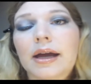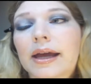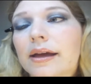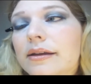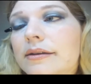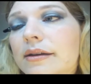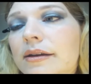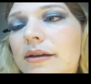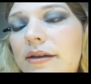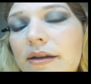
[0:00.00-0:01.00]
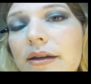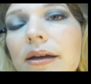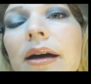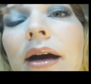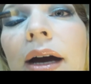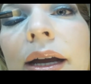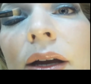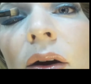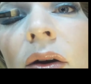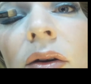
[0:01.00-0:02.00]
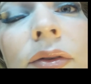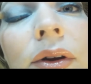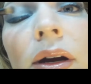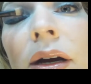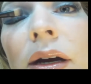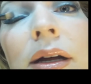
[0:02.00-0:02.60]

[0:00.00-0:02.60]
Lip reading: And I go over